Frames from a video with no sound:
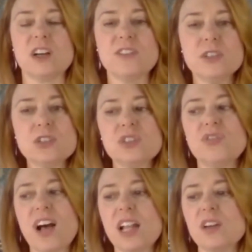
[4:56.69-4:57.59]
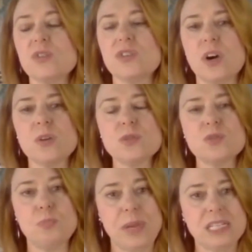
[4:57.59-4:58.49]
If you just follow those
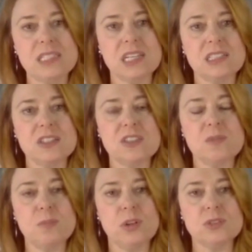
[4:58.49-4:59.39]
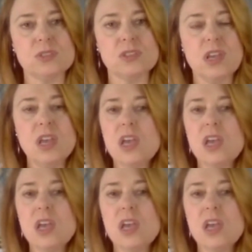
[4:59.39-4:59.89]
basic nuts and bolts,